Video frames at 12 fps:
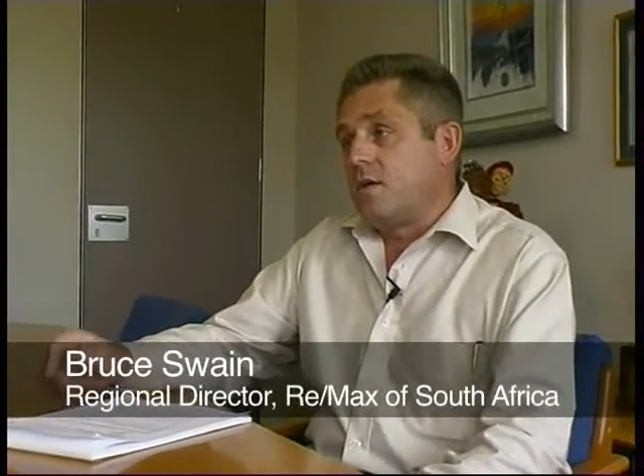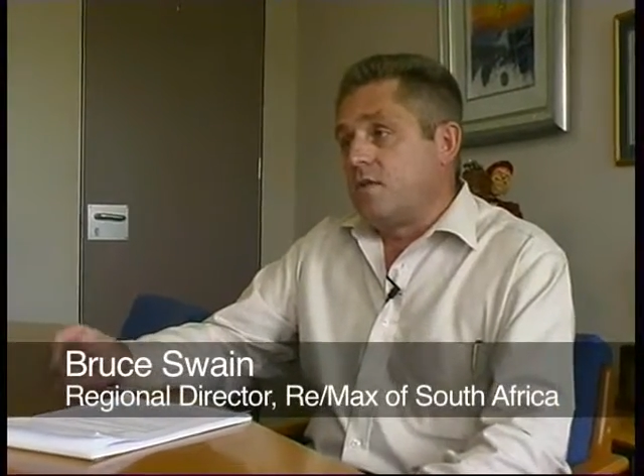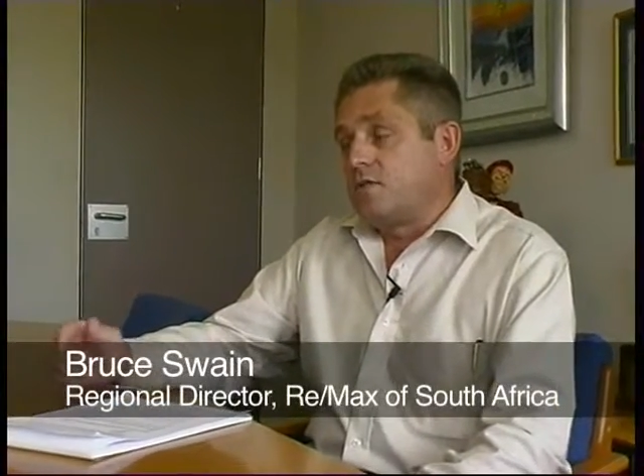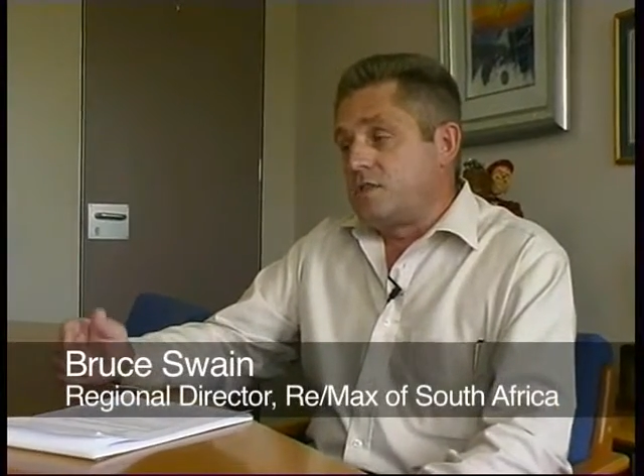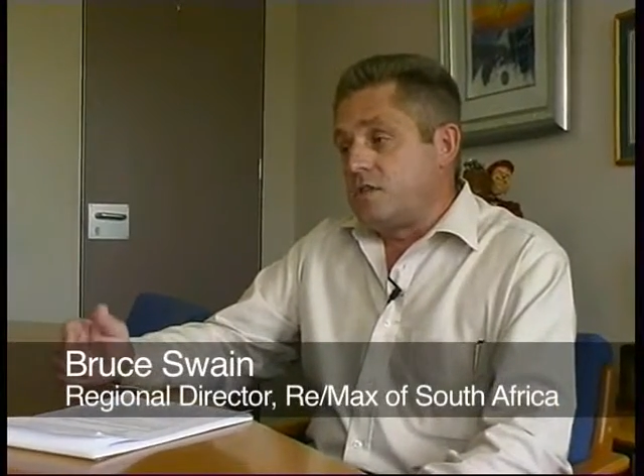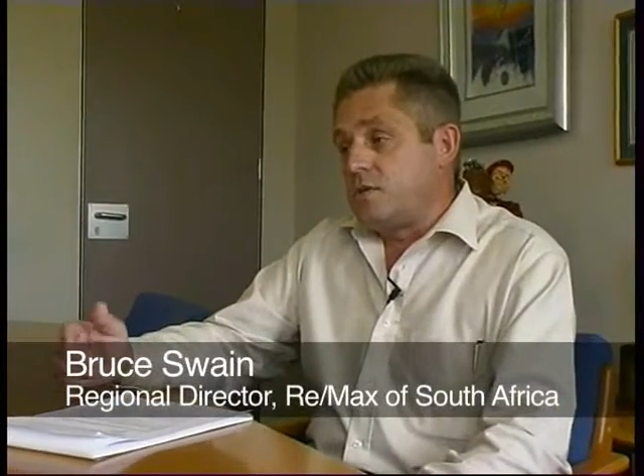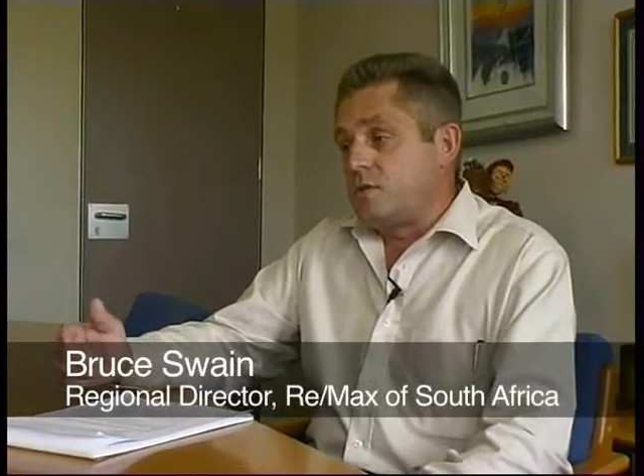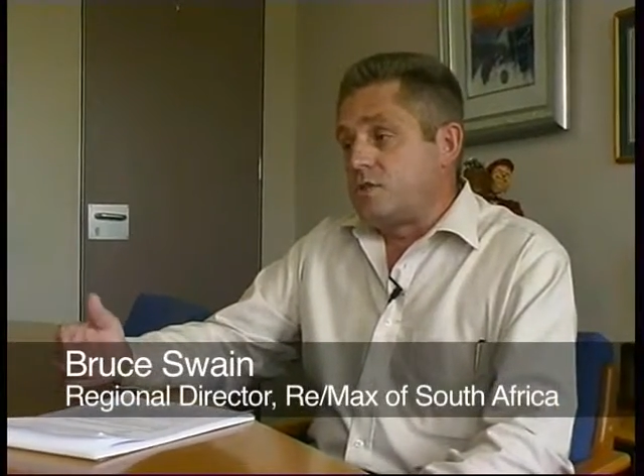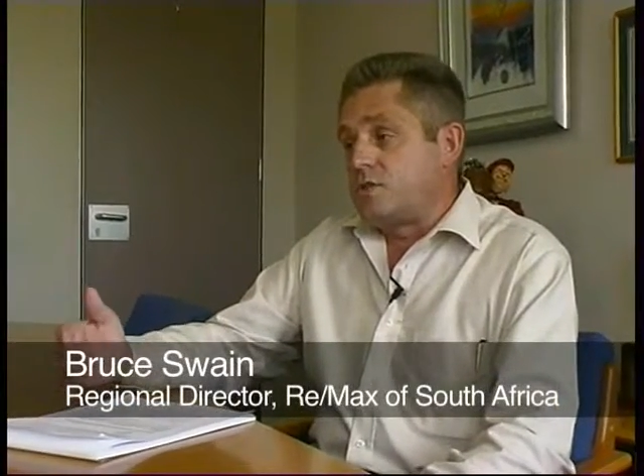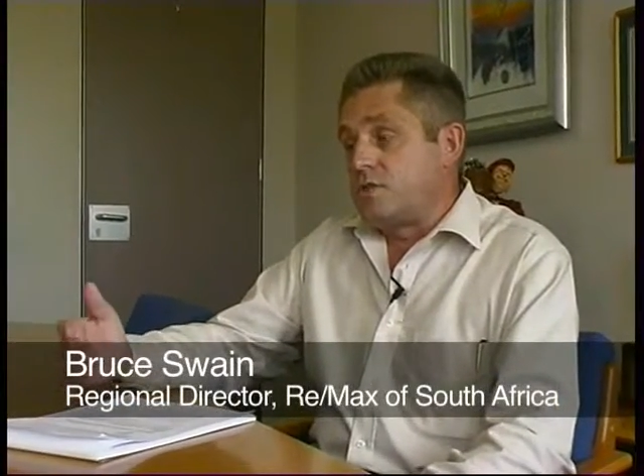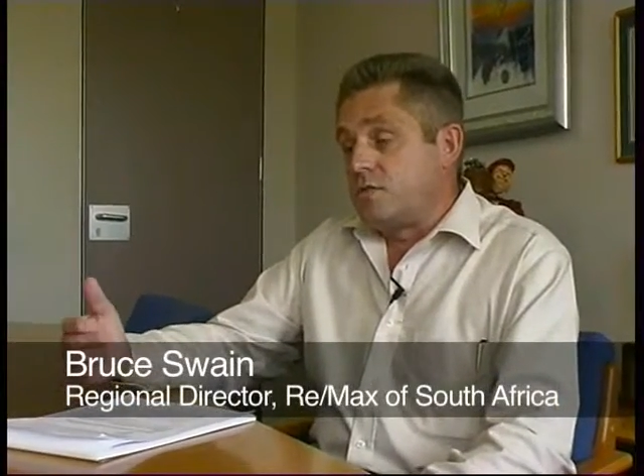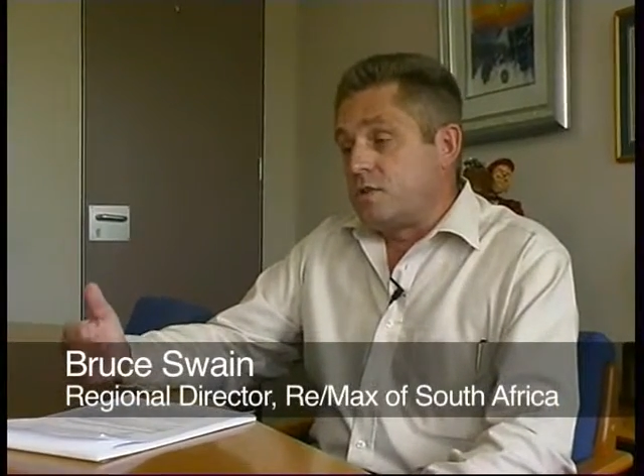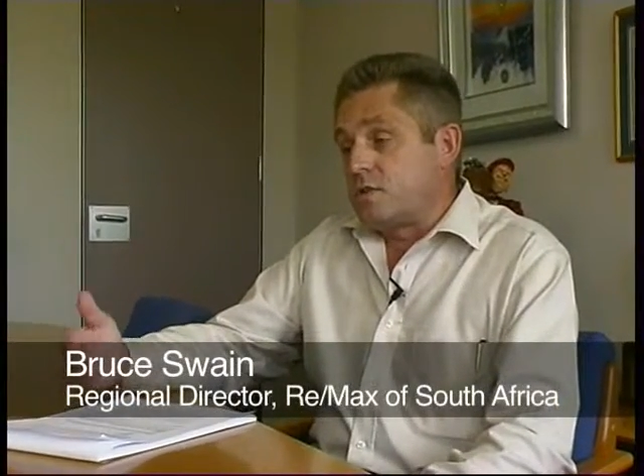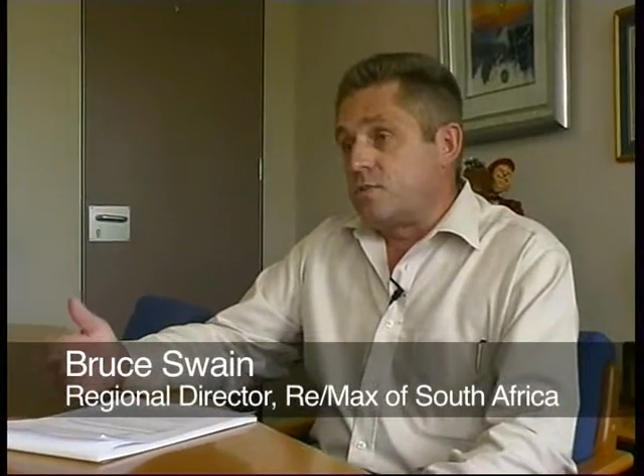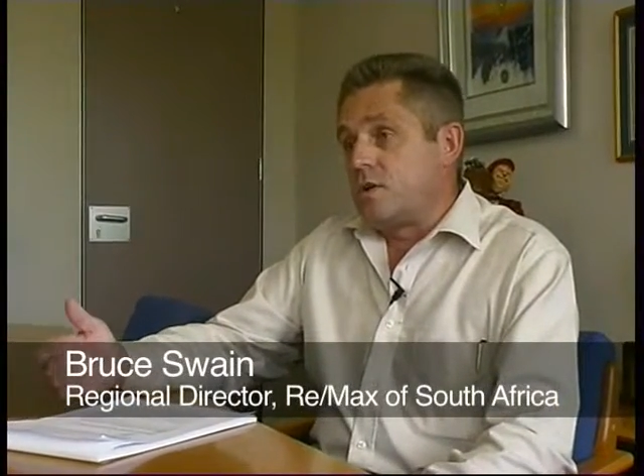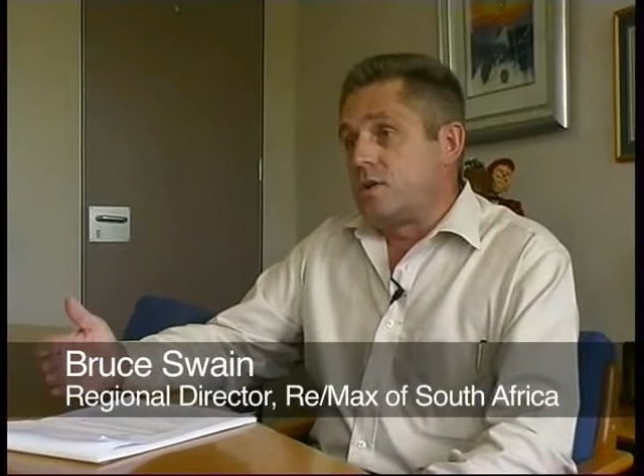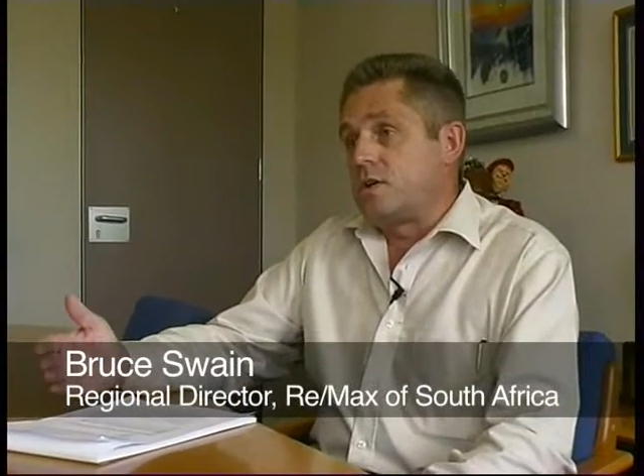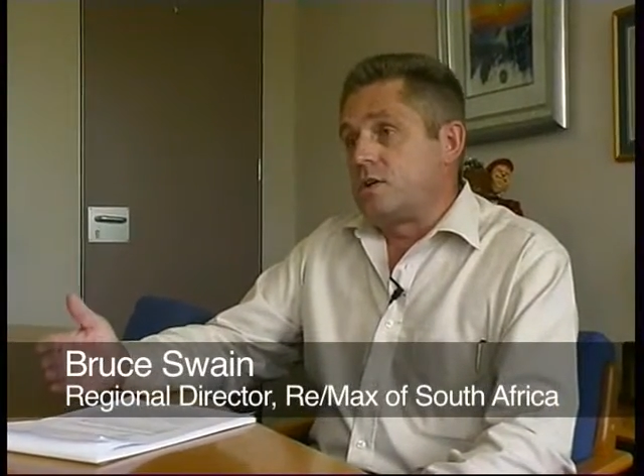Obviously, what's driven this
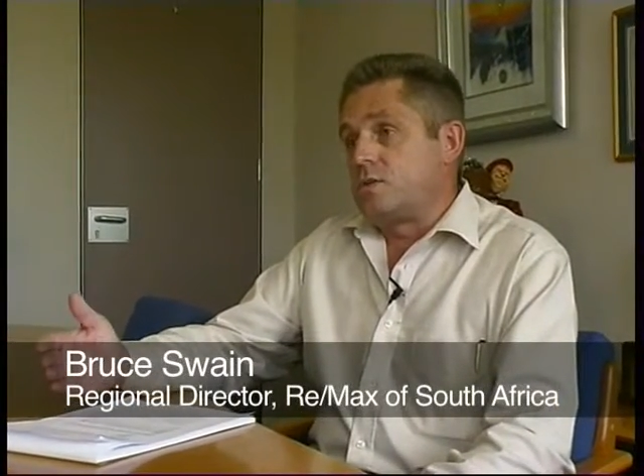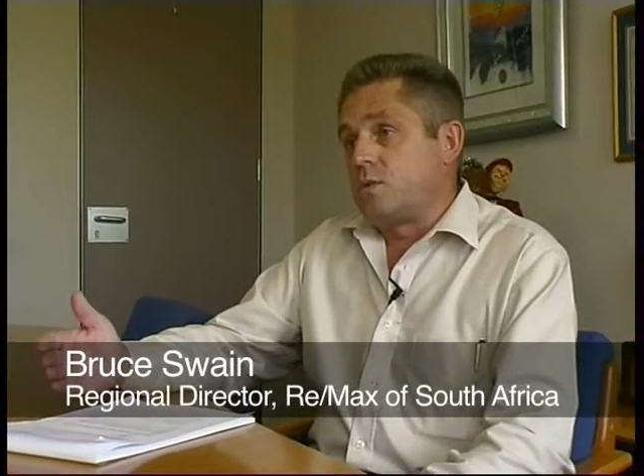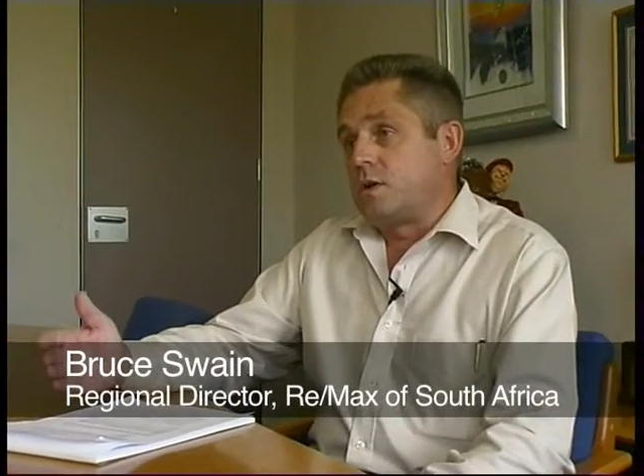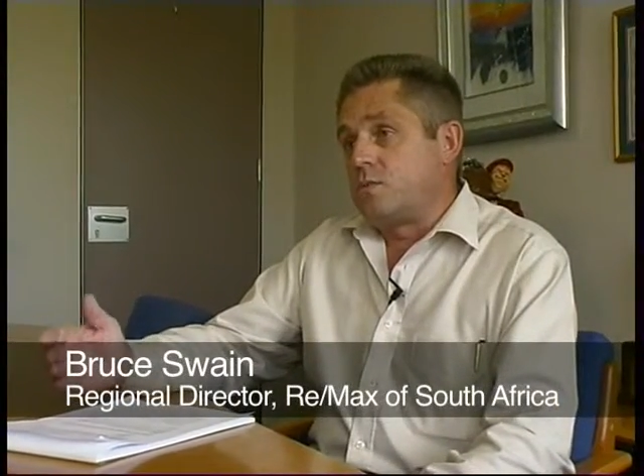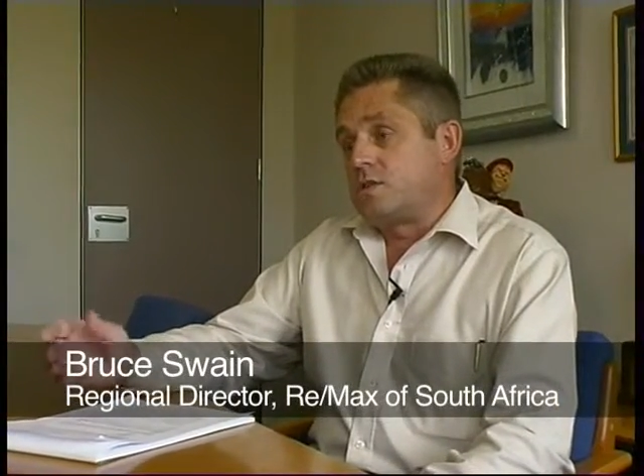market as well,